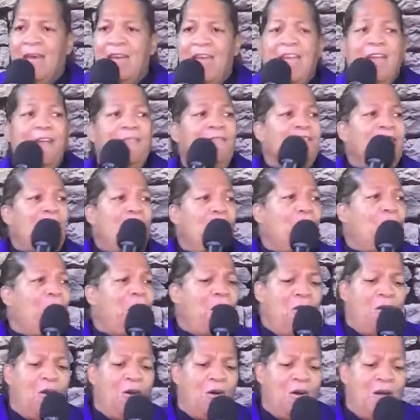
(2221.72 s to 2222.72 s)
Even the
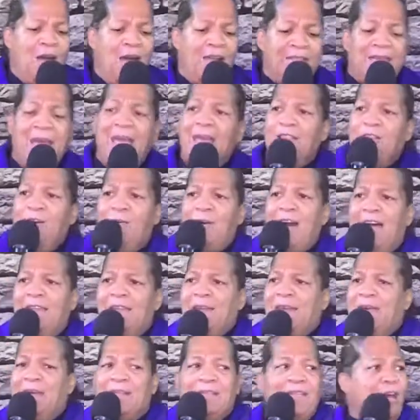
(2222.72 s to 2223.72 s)
world, they know how
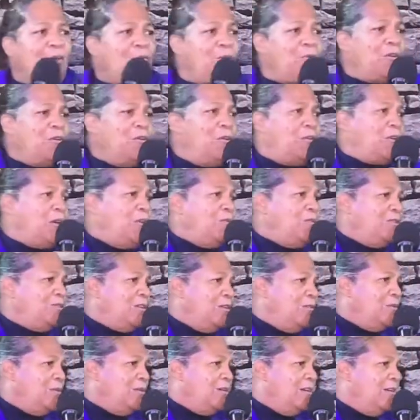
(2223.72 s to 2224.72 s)
to get that word going
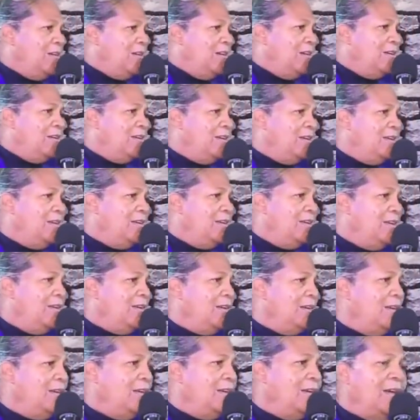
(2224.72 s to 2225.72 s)
on.
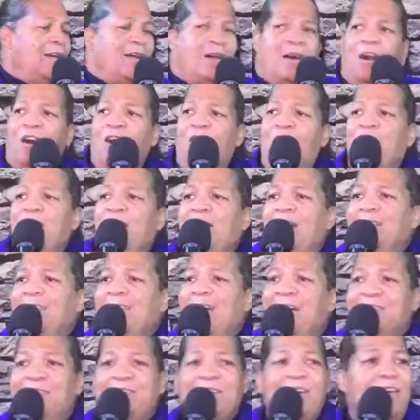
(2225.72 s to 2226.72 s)
Oh yeah,
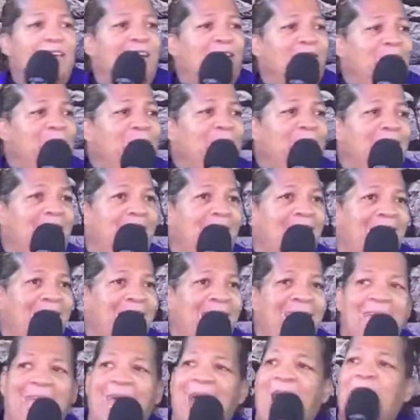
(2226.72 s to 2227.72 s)
they'll tell you in a minute.
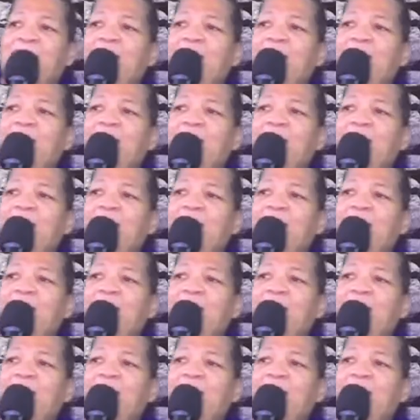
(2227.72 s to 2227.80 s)
Hey, how